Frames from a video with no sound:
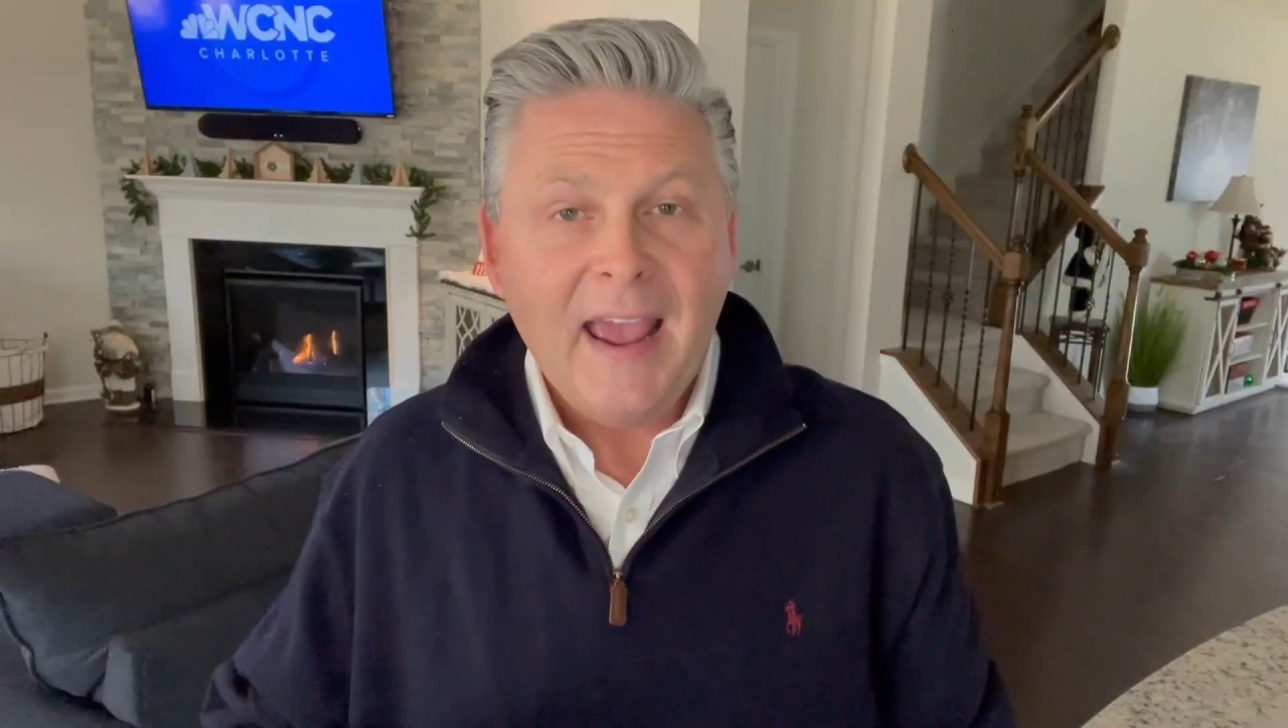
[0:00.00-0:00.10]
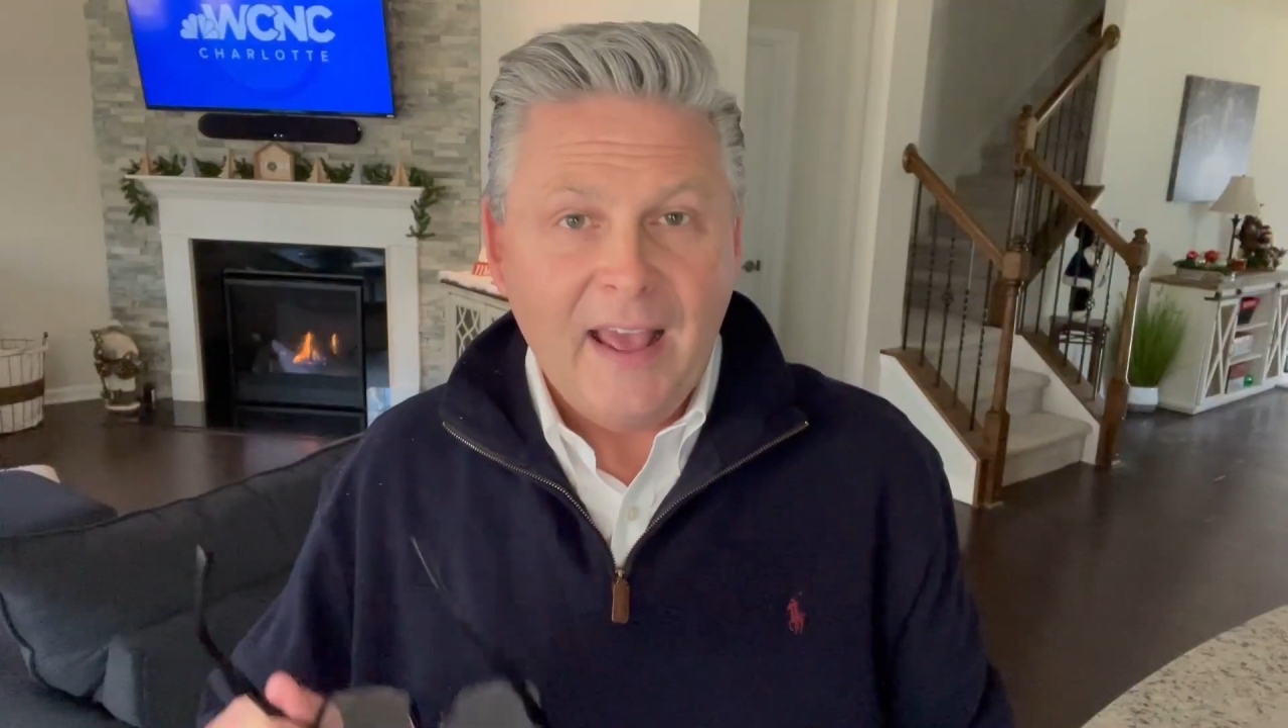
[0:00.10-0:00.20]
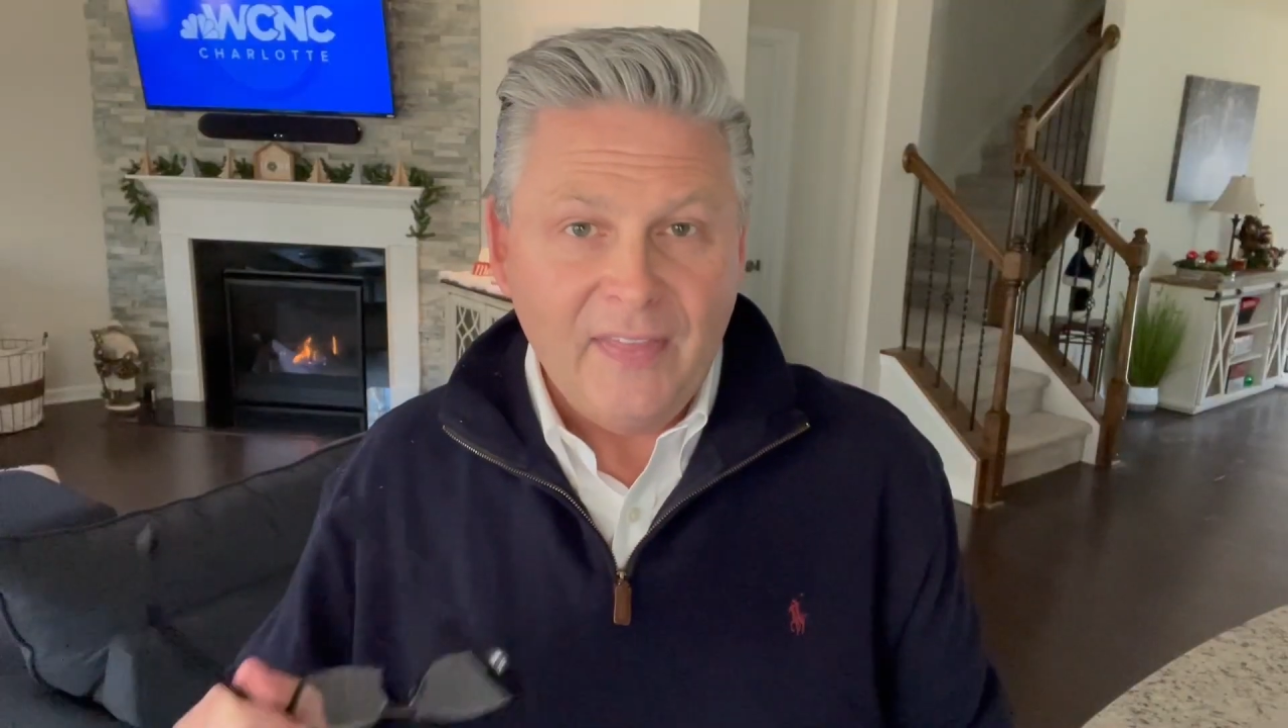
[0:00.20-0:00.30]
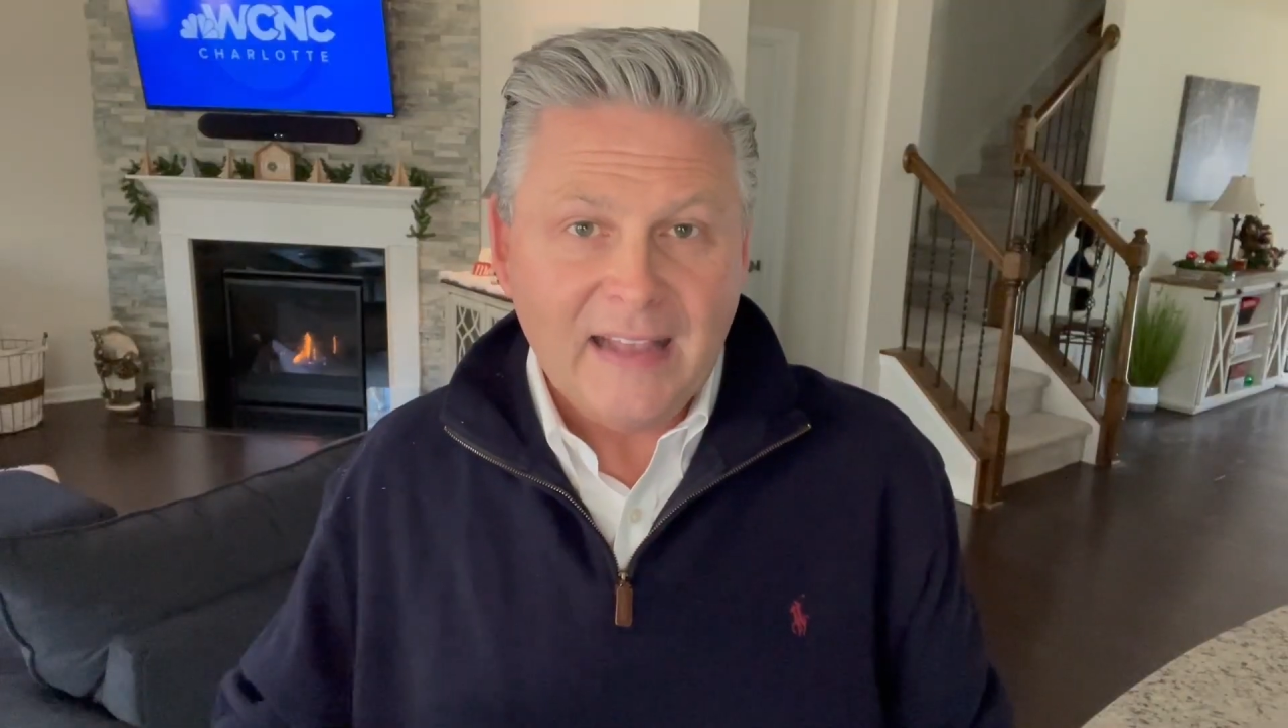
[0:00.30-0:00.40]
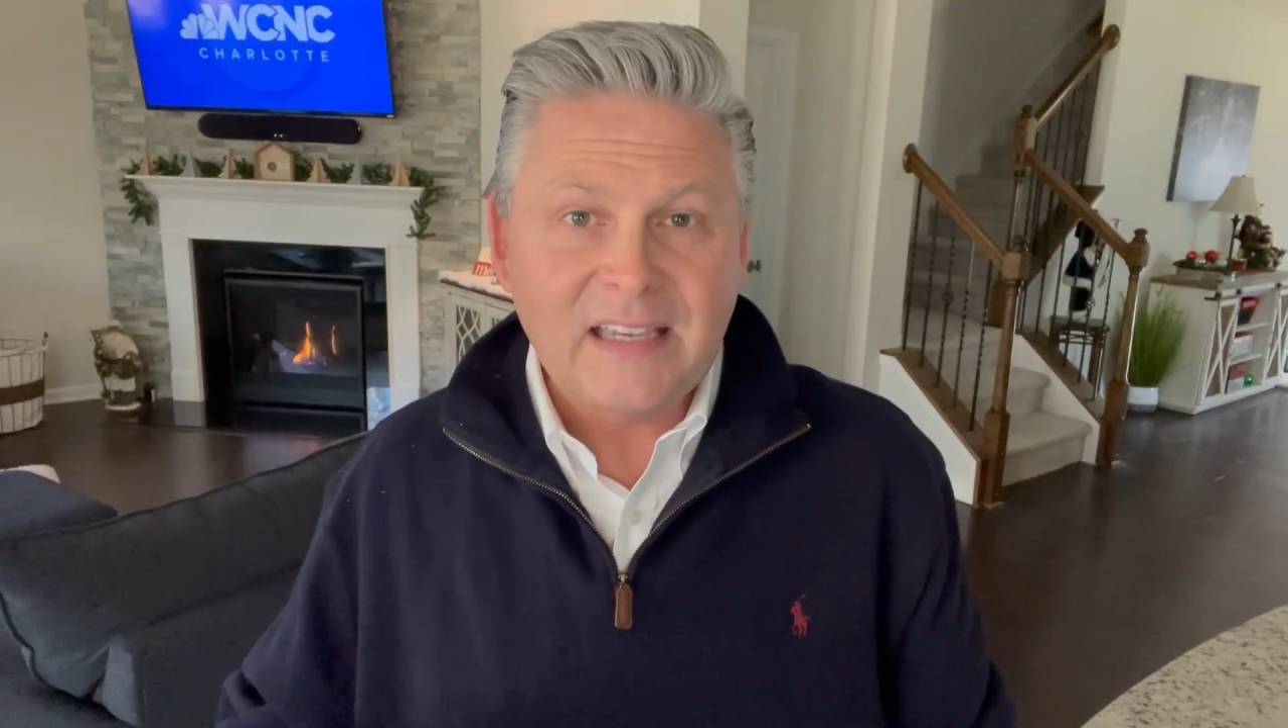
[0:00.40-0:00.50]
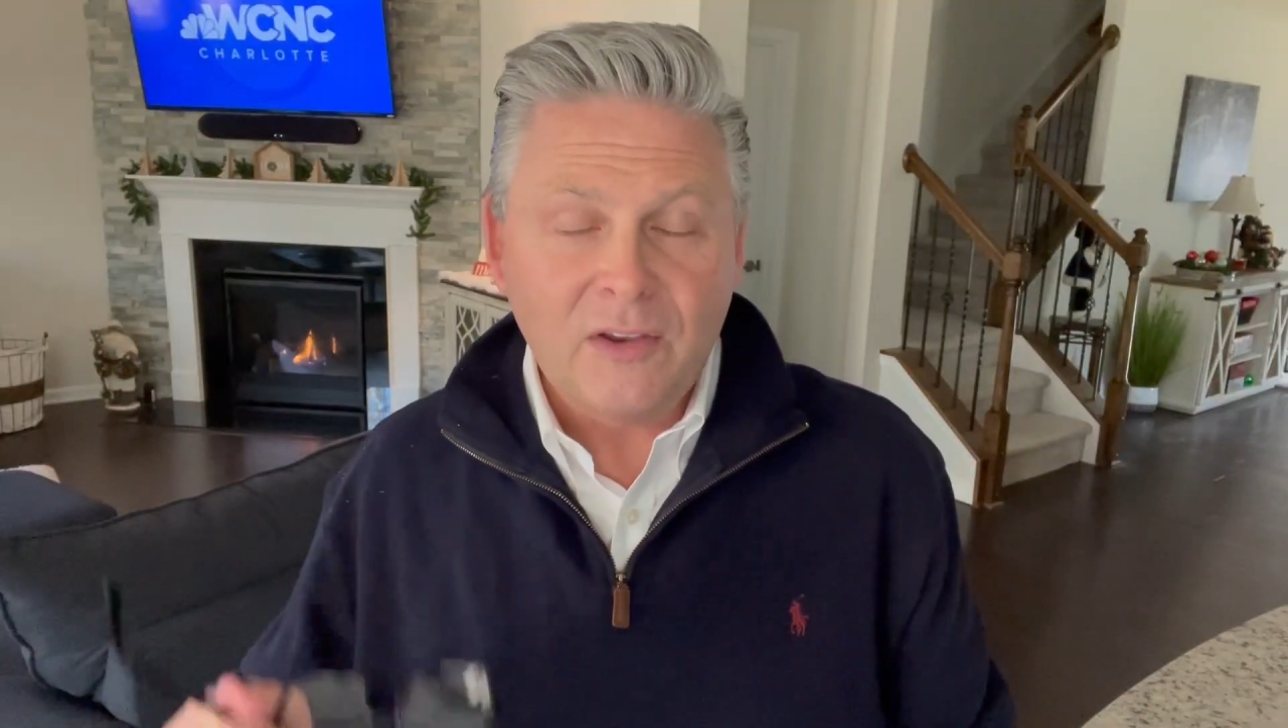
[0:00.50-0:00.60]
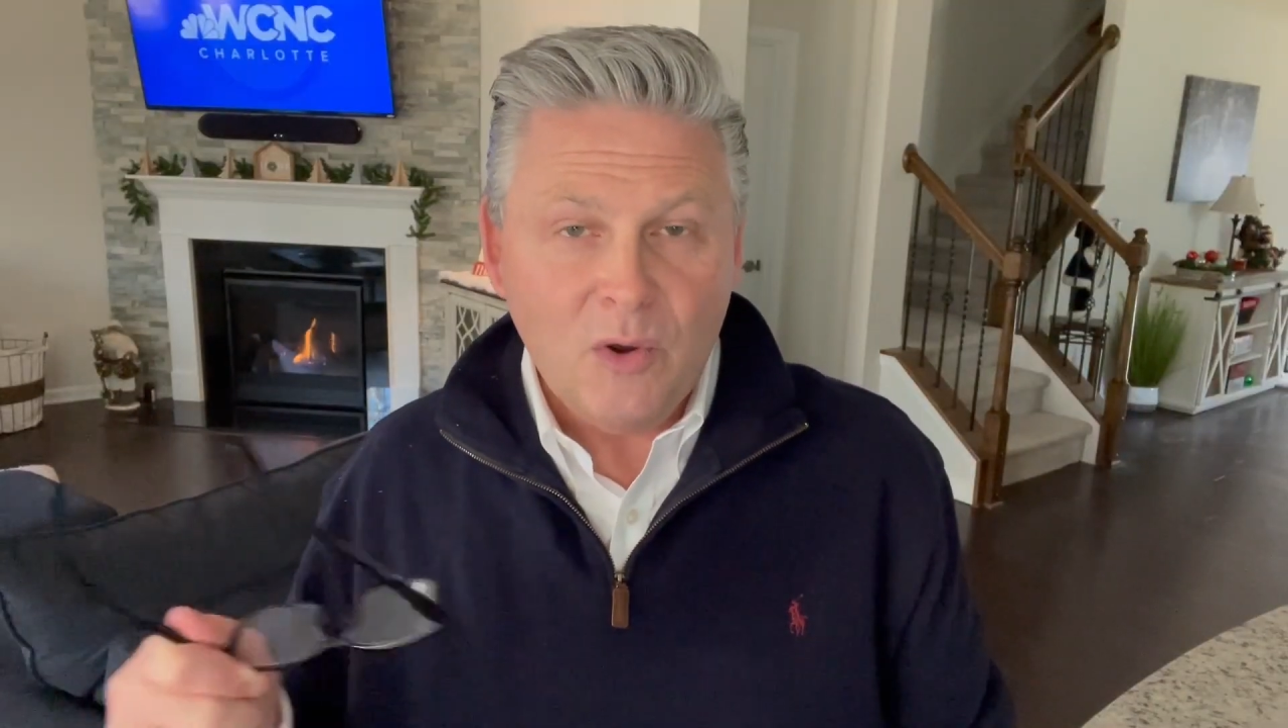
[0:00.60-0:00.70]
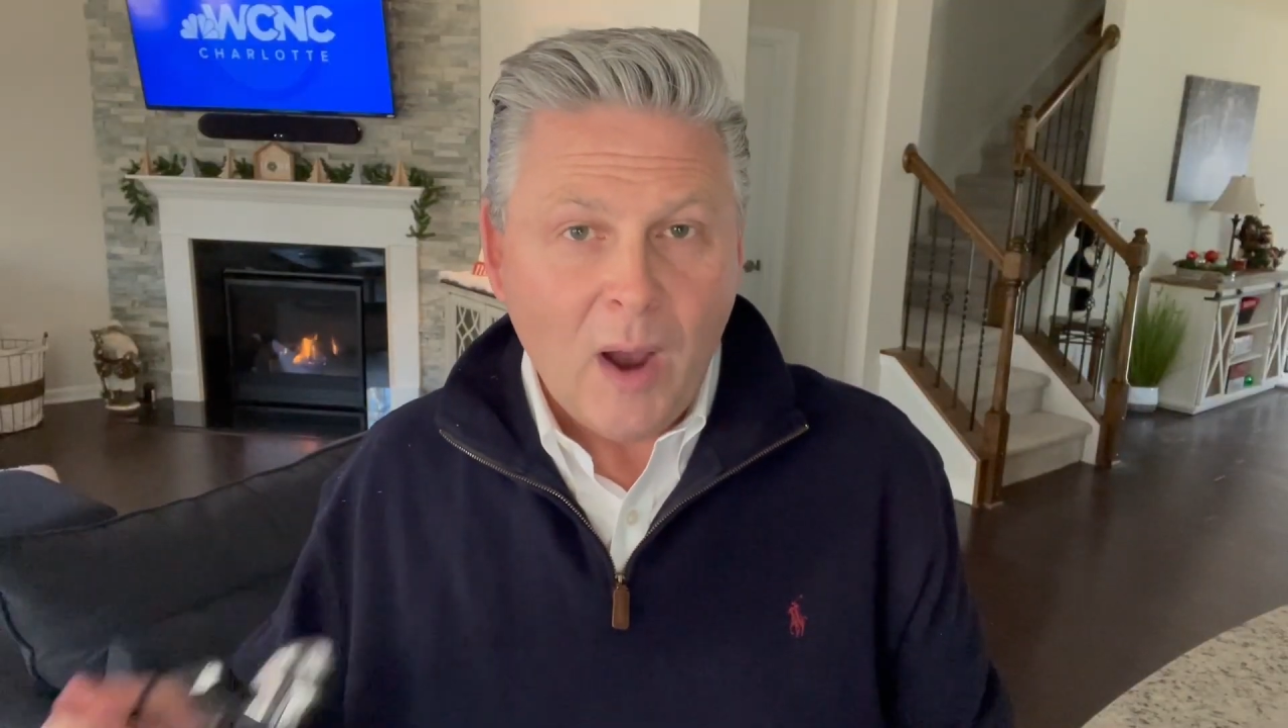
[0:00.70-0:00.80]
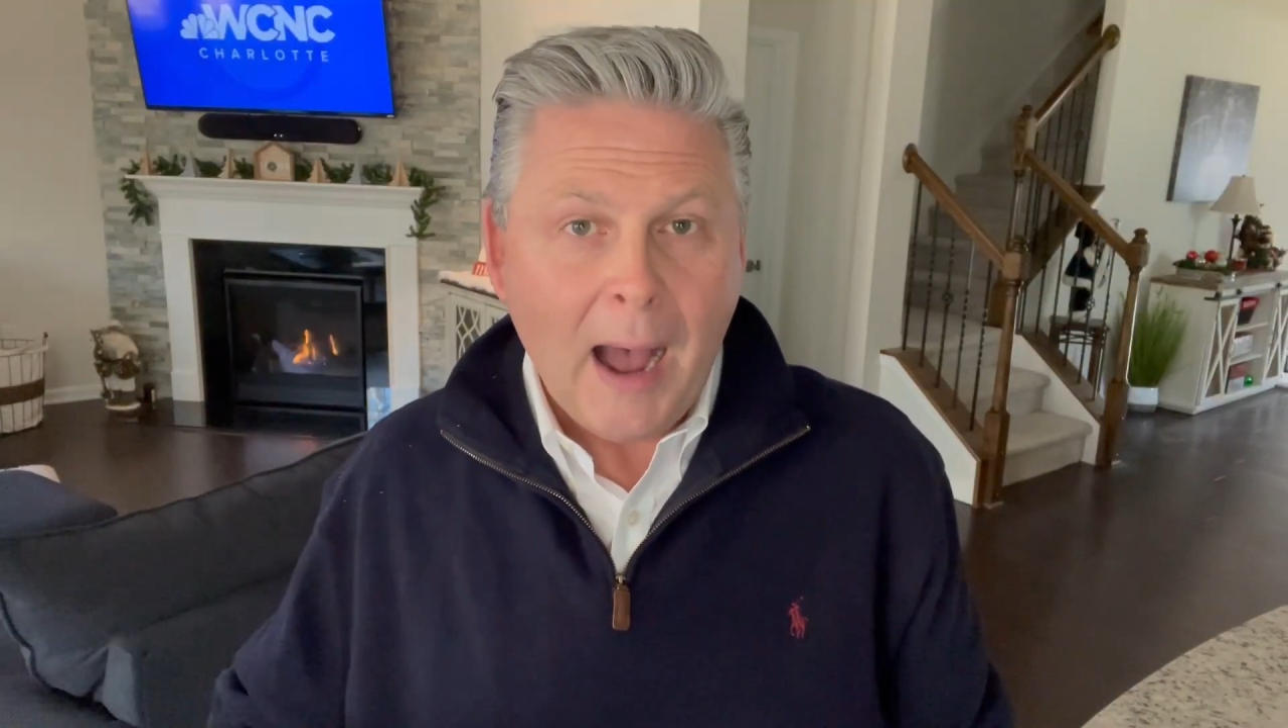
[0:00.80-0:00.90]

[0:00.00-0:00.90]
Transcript: And that's how you